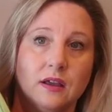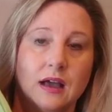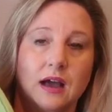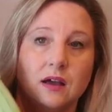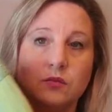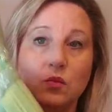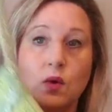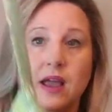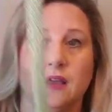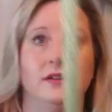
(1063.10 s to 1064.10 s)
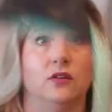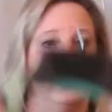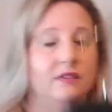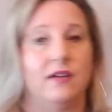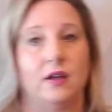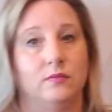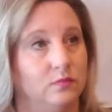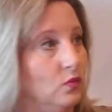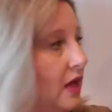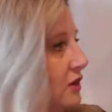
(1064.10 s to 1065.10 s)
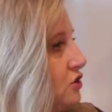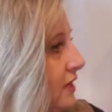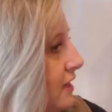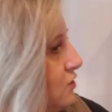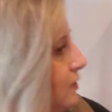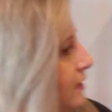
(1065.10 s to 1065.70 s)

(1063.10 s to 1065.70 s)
um, when or if I will actually get to